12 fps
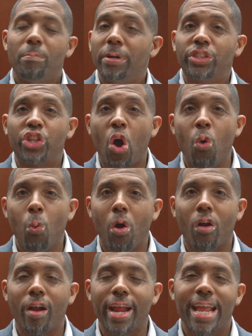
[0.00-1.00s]
But don't
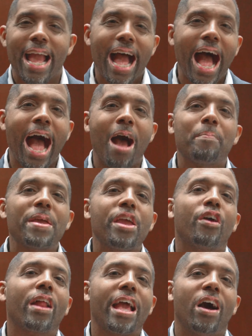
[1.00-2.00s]
worry, I'm
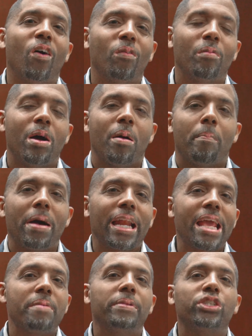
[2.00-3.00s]
here to help. My
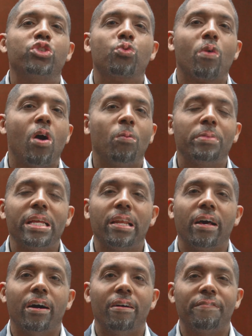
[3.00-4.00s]
name is Jerome D.
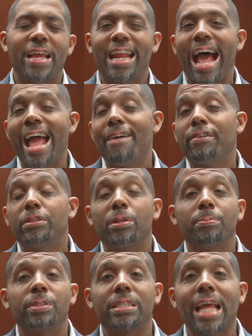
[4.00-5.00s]
Love, and I have a
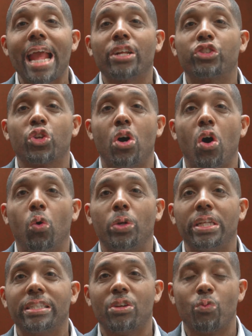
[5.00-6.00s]
substantial
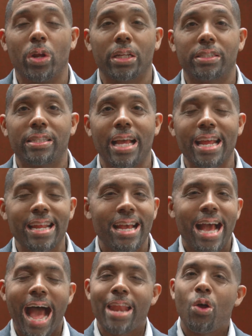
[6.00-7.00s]
holdings in real estate.
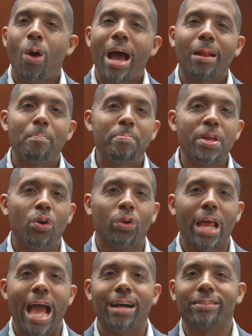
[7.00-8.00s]
I know how to
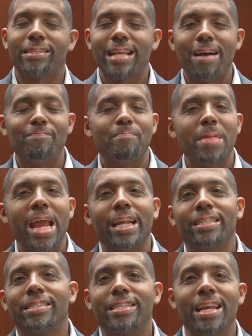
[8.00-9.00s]
build houses. I've
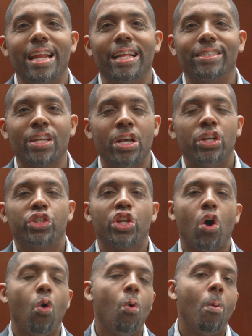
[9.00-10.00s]
managed tenants.
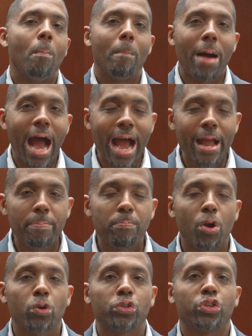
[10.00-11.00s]
So my
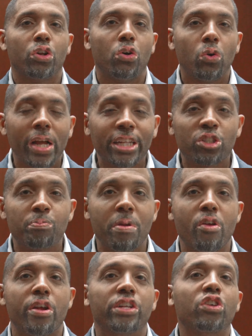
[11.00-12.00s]
personal
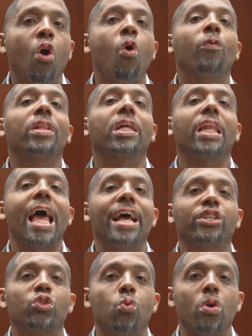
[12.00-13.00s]
experience over the
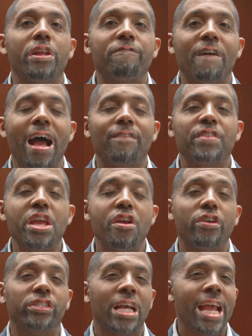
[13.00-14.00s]
last 25
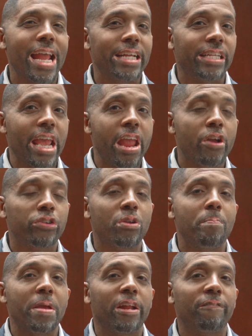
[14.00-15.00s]
years is here to
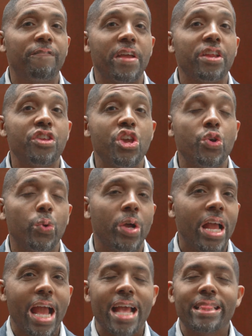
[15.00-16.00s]
benefit you,
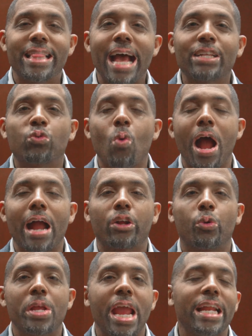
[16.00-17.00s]
and that's why I
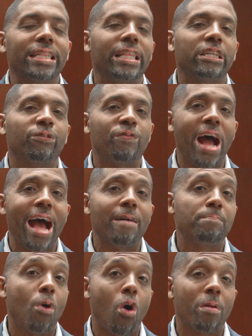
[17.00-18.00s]
created this
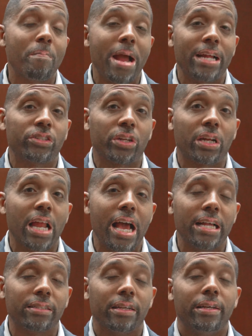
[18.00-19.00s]
five-part
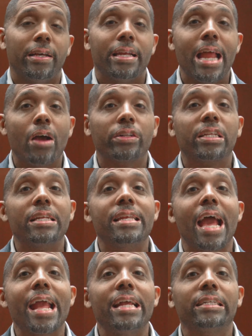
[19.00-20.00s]
masterclass. Now, in
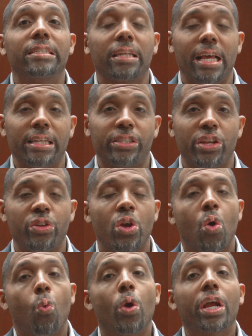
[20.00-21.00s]
today's lesson,
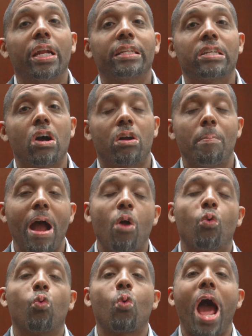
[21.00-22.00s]
we're going to talk about
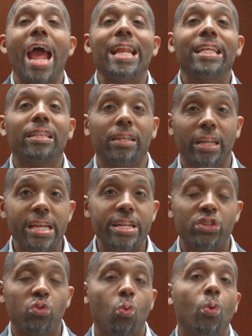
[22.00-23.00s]
writing the
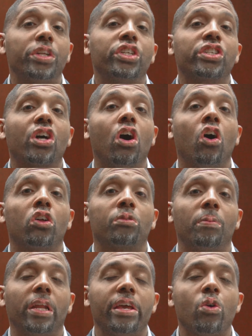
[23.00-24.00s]
lease, which is
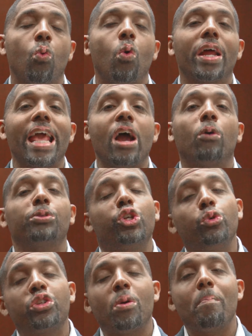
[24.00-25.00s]
ultimately what helps
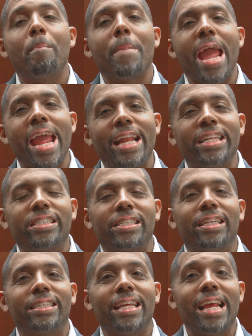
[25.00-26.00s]
you to manage
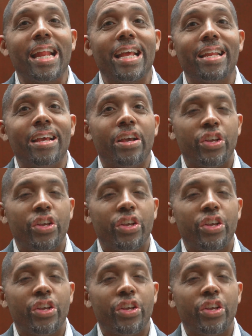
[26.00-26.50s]
the tenant.